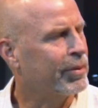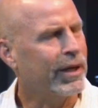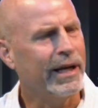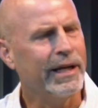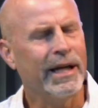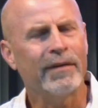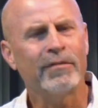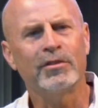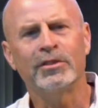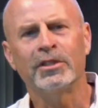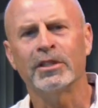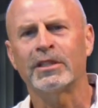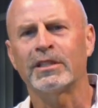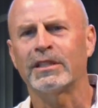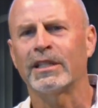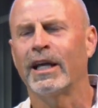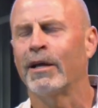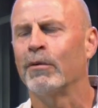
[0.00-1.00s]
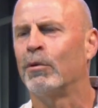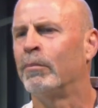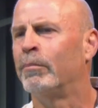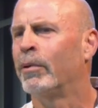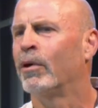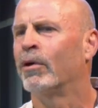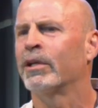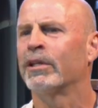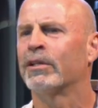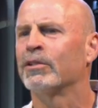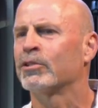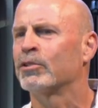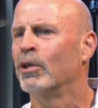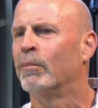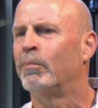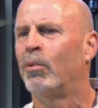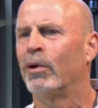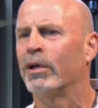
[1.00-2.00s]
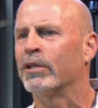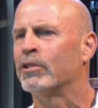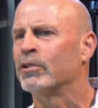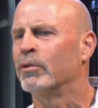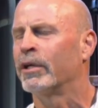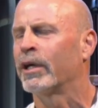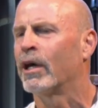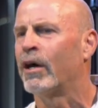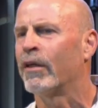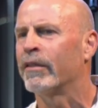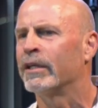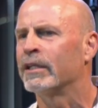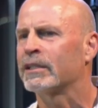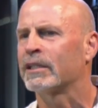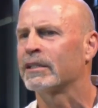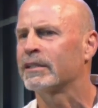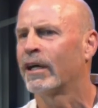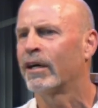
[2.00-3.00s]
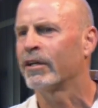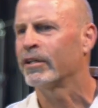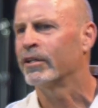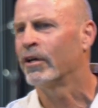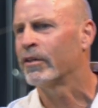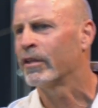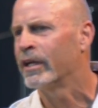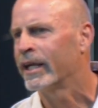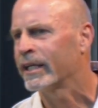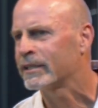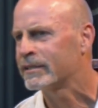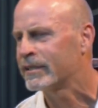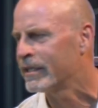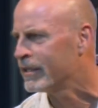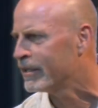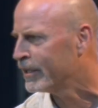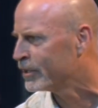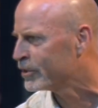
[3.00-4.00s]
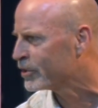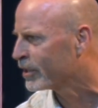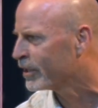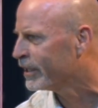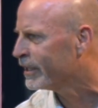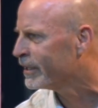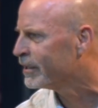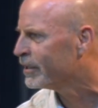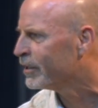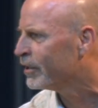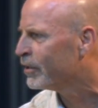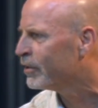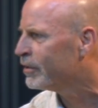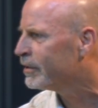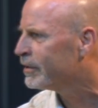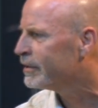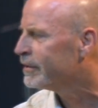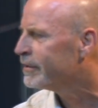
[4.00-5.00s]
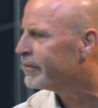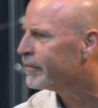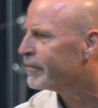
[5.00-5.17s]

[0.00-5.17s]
But I never just say, well, Bodhi, there's no point in doing all this because I already know the next 10 things you're going to do.